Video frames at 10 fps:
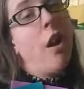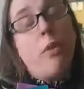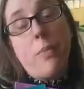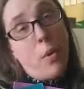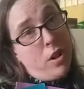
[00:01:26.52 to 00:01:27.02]
from
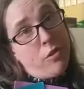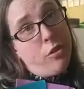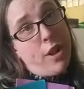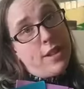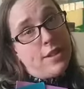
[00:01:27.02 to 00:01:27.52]
my wonderful
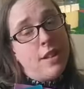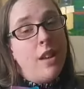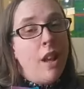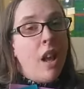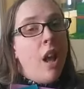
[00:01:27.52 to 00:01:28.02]
friends.
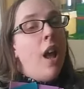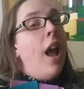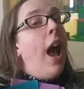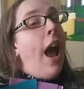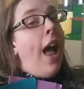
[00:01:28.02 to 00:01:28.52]

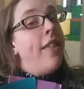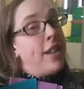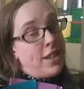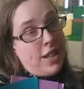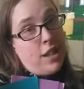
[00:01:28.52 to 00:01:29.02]
And they
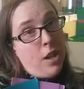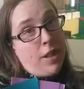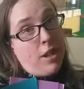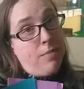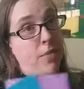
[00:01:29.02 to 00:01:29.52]
said to come
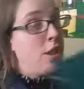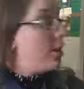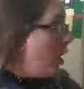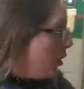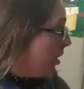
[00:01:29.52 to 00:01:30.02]
here.
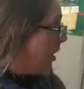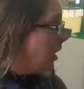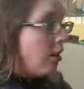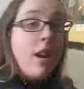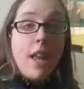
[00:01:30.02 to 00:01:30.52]
So
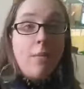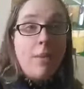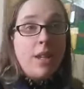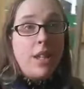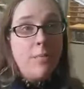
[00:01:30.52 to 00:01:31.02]
here I am
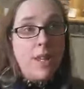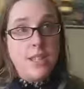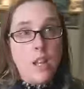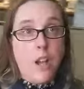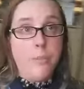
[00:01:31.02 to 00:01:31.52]
at the
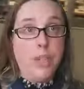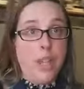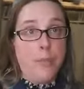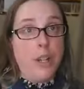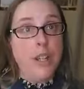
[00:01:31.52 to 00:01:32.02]
amazing Hoffman
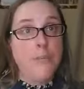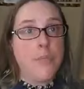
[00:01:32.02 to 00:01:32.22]
Library.